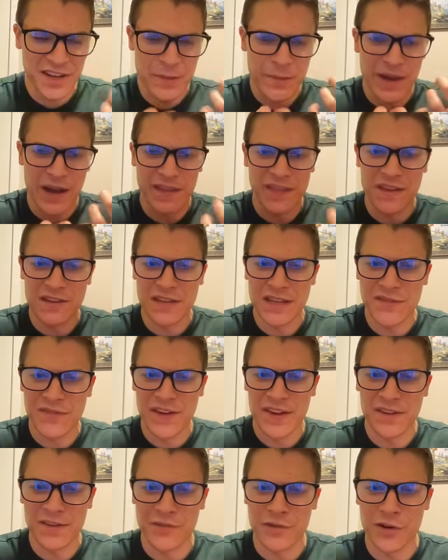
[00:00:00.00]
need to be on the
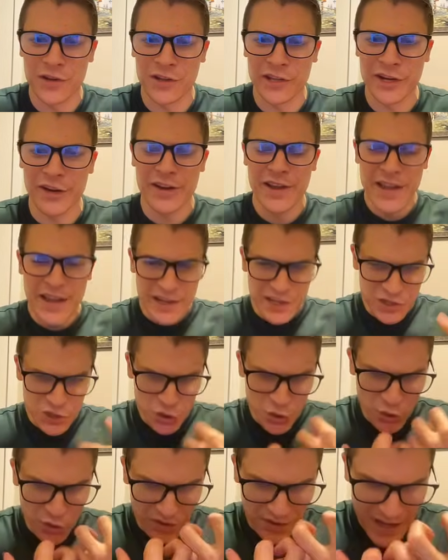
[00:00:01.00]
defensive earlier,
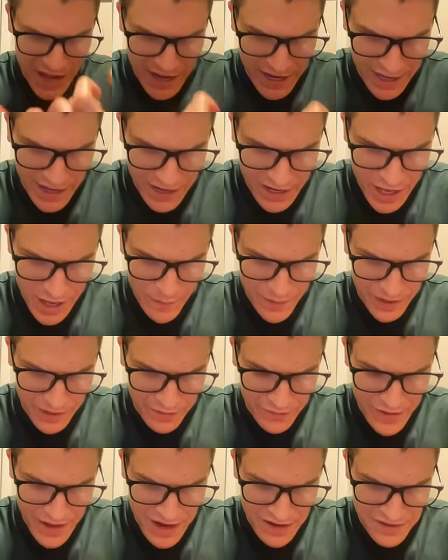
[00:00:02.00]
use that
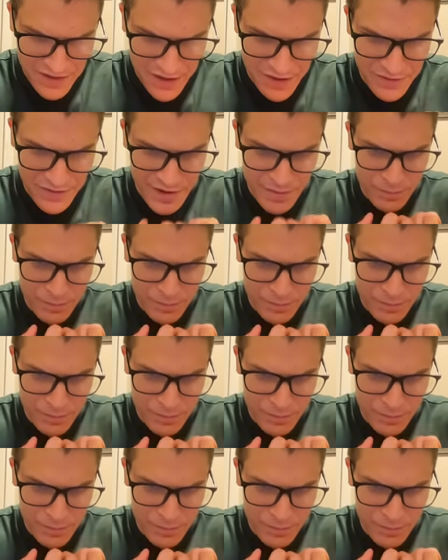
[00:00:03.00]
economic advantage,